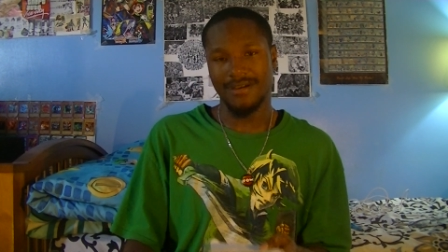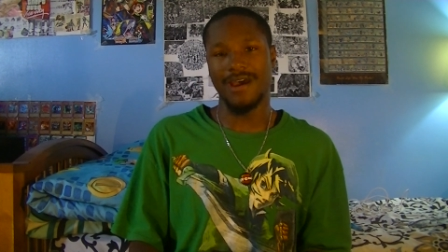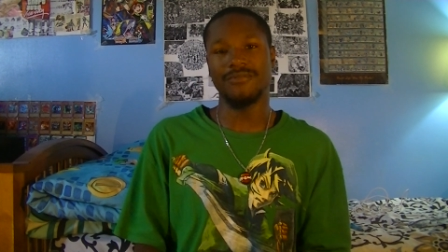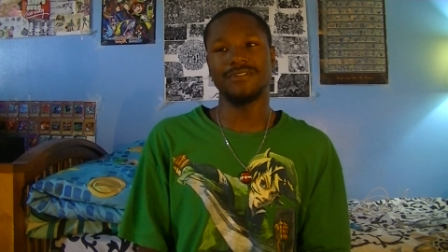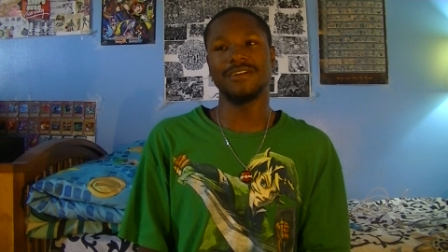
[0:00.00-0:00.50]

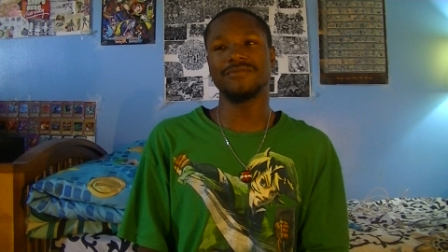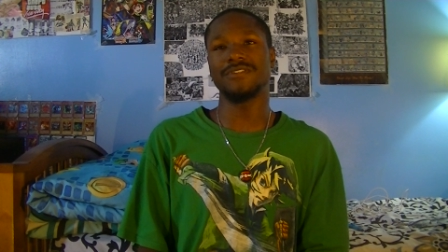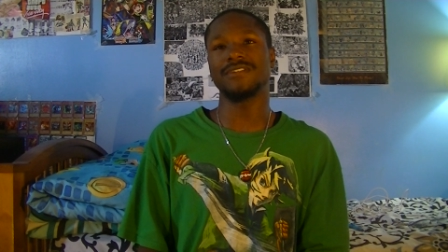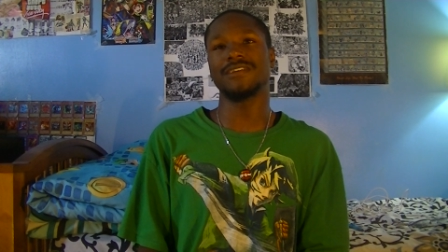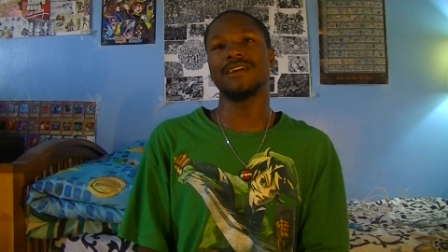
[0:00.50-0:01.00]
I would definitely
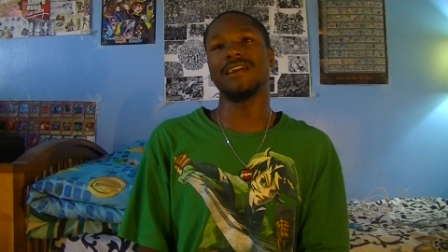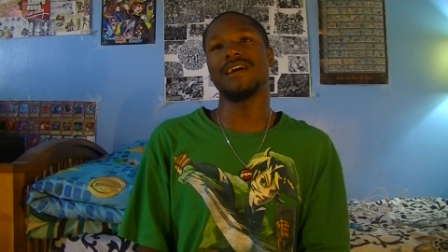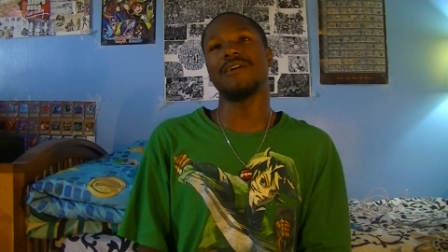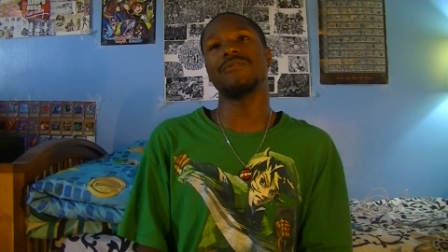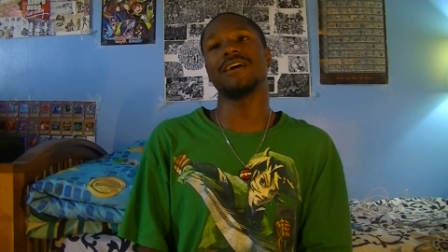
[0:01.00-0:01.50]
say
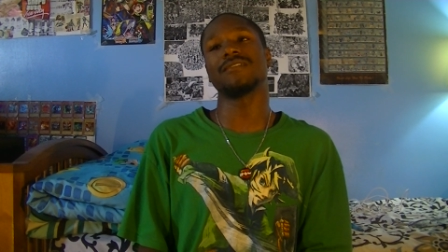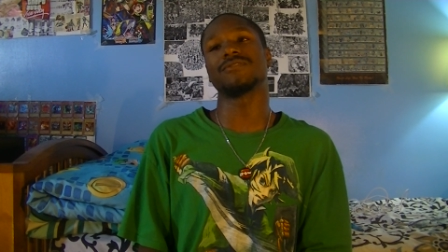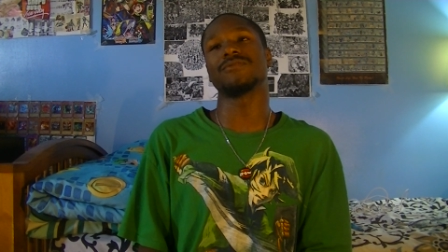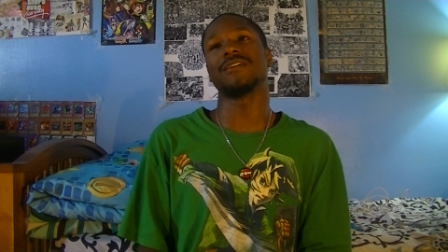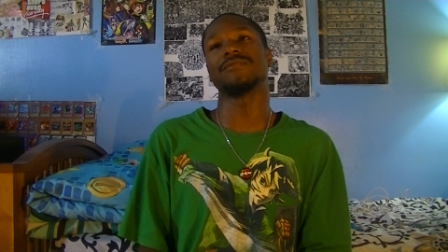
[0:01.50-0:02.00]
I would
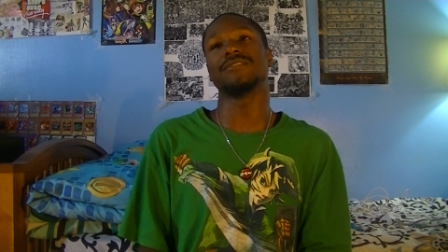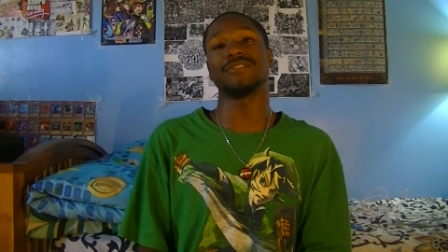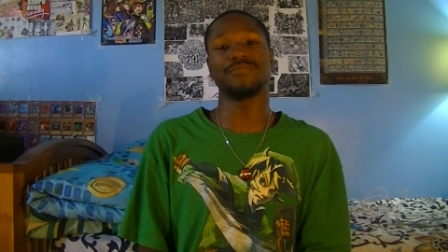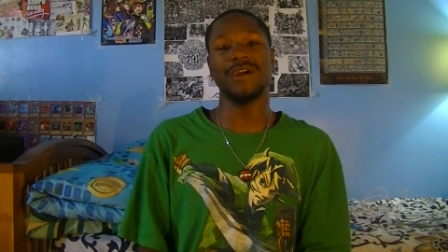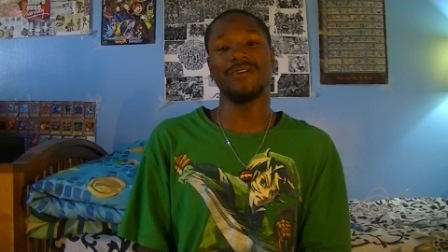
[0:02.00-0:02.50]
throw out there
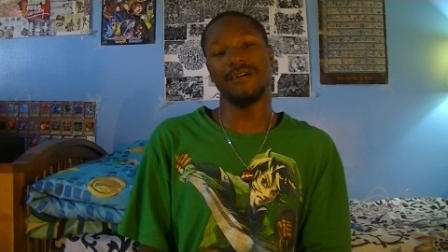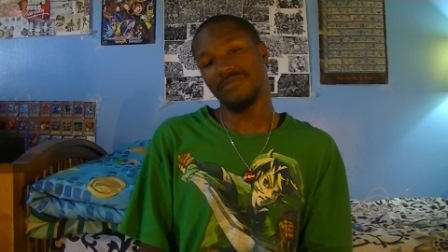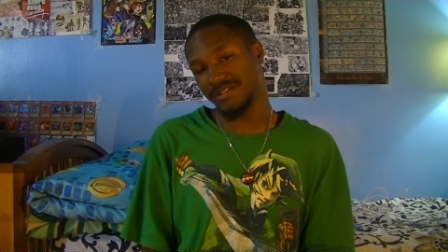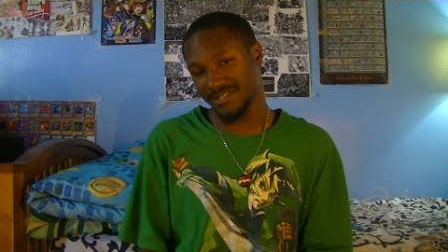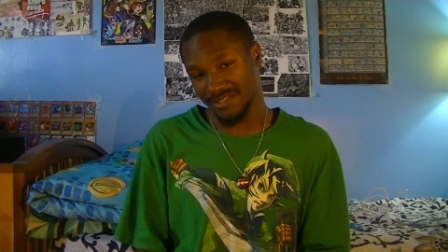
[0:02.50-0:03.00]
Spyro. I
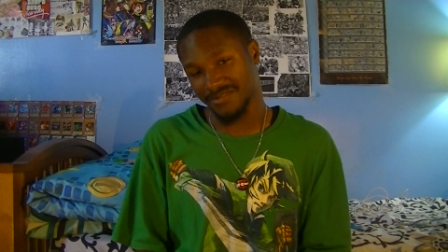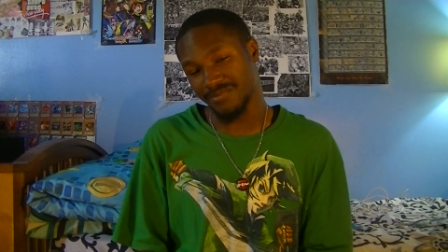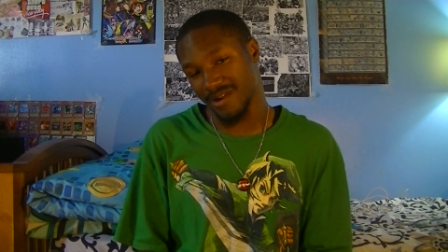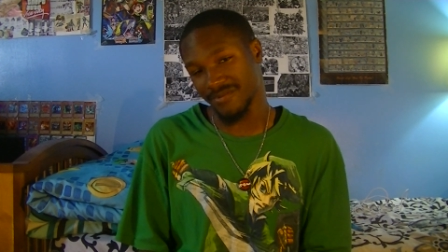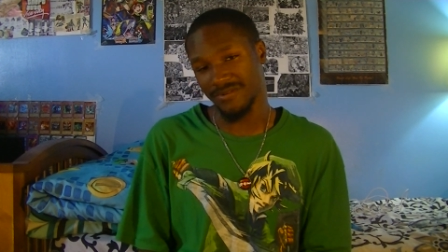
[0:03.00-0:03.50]
want to see a
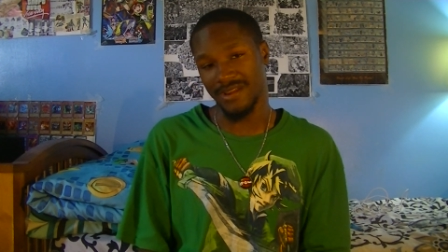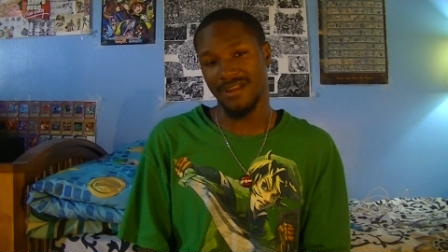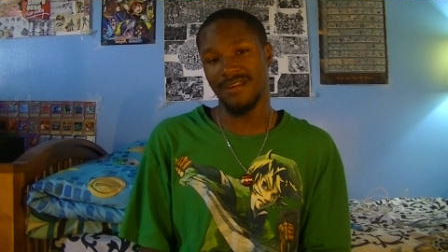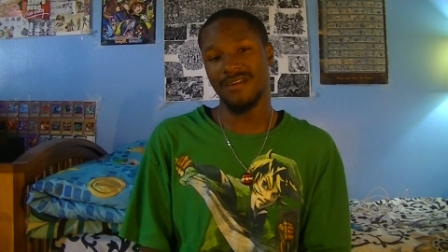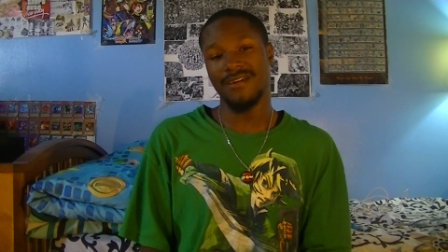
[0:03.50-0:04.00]
Spyro game.